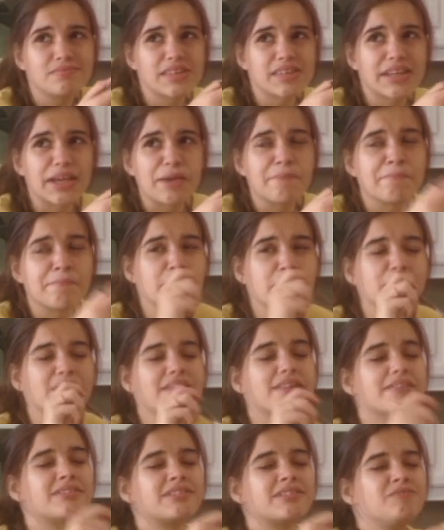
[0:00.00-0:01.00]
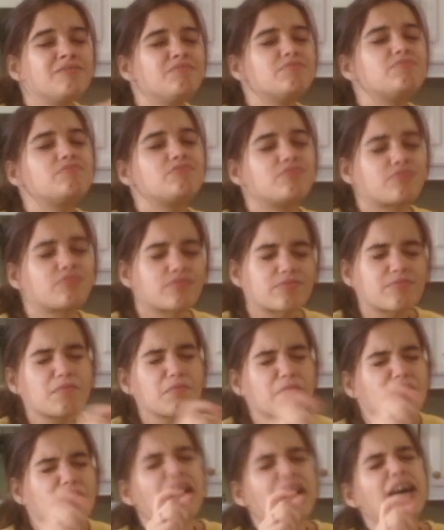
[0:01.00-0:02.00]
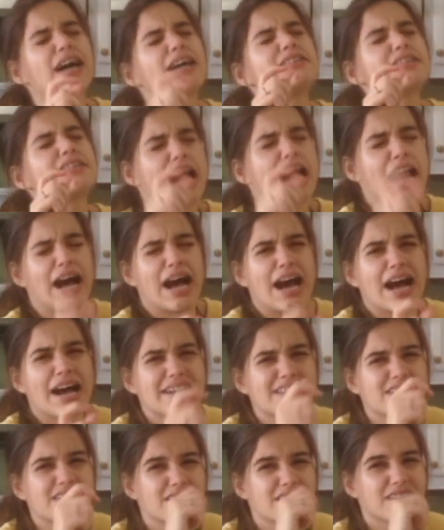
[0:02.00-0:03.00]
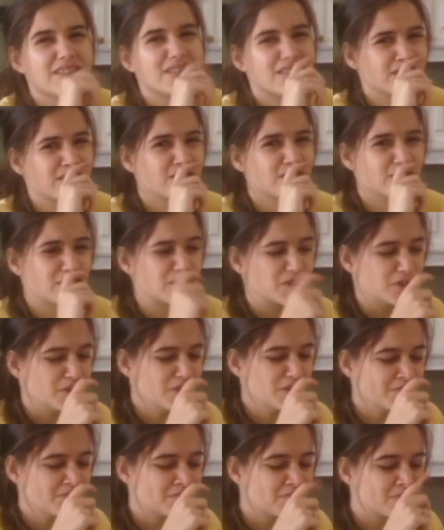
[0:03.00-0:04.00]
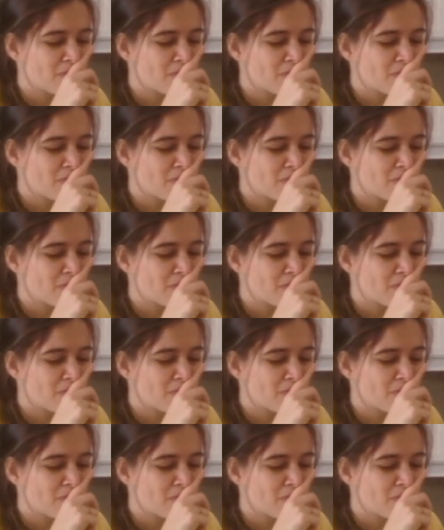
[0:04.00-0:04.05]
Like, it might be a tad easier to chew.